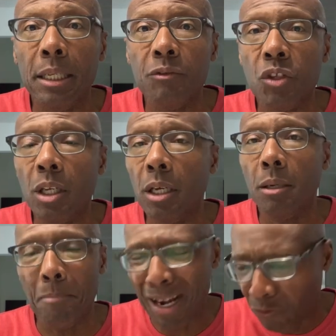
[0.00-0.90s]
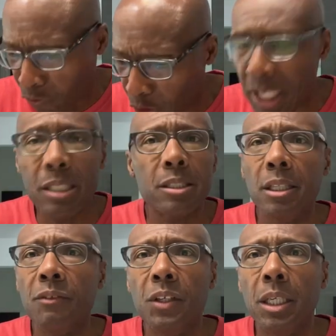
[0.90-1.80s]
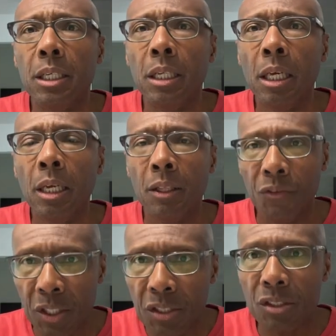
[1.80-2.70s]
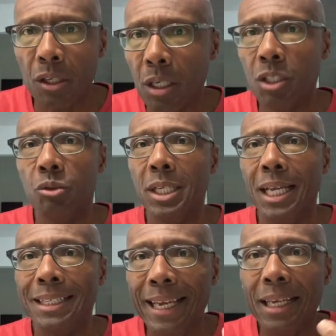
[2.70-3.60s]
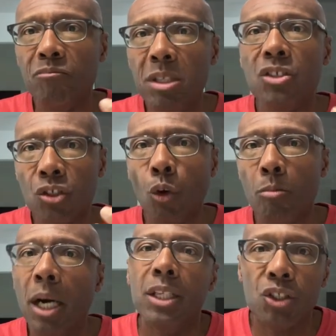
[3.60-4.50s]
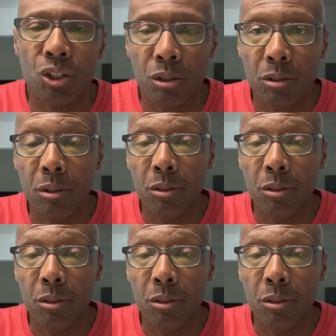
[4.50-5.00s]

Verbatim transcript: lives in, my friends live in. This is a country that gave me so much.